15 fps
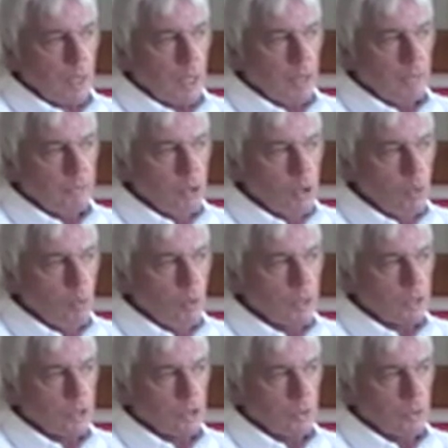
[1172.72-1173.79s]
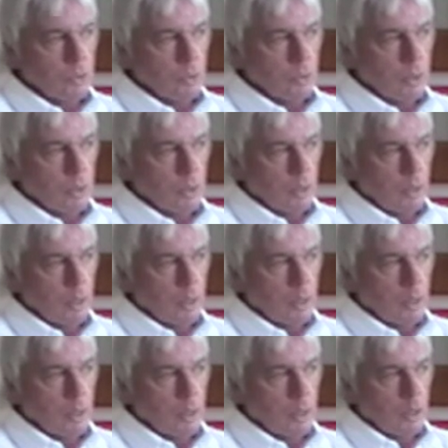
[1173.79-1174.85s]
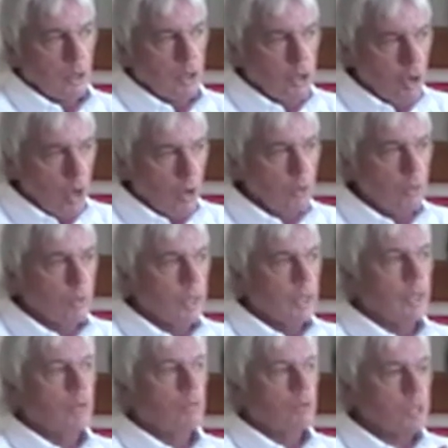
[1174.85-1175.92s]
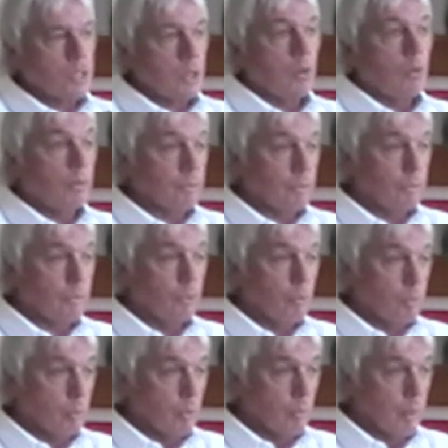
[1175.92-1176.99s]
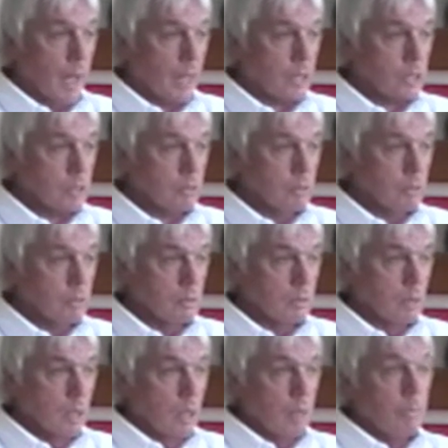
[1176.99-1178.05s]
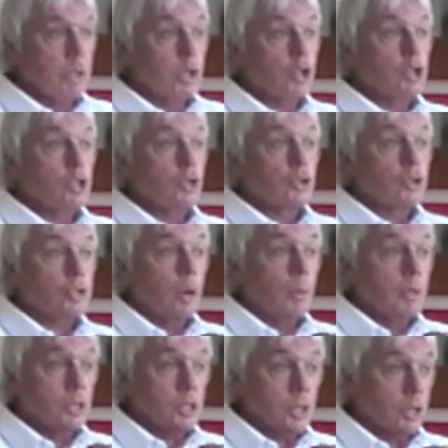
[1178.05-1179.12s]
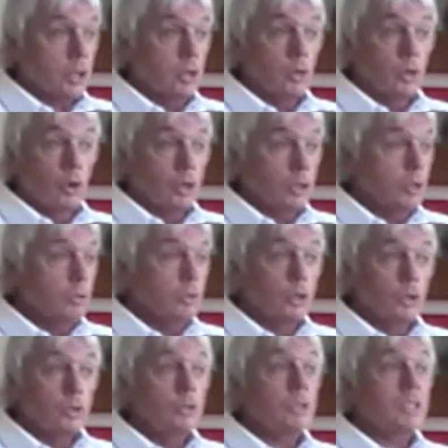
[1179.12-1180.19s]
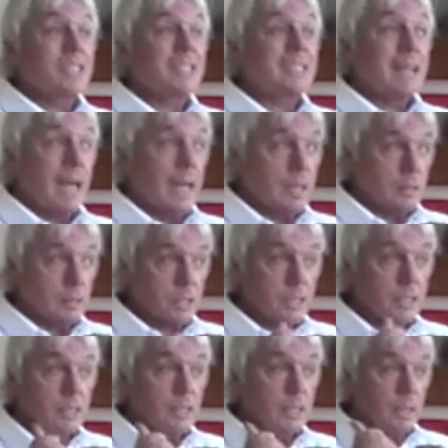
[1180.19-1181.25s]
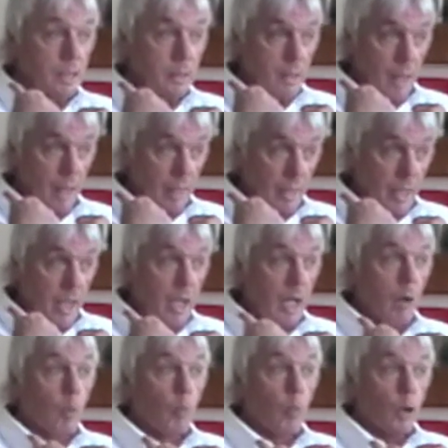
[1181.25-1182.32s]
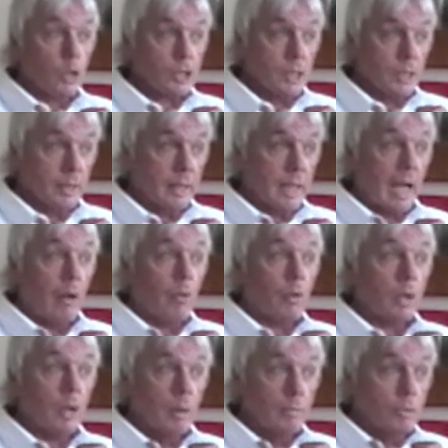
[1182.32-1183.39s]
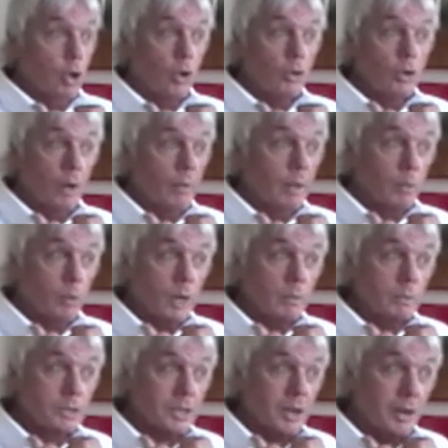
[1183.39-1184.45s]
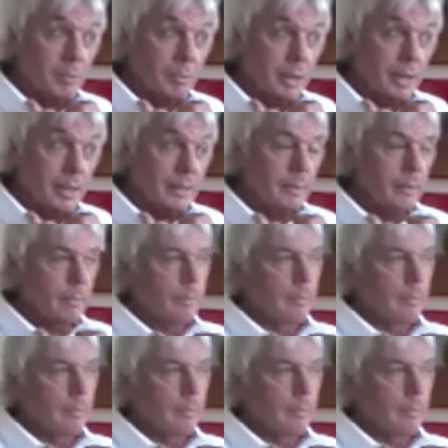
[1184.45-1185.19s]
if you want to know the result of a football match, because you're so insecure, you couldn't stand sitting there watching the outcome, not knowing what it was going to be,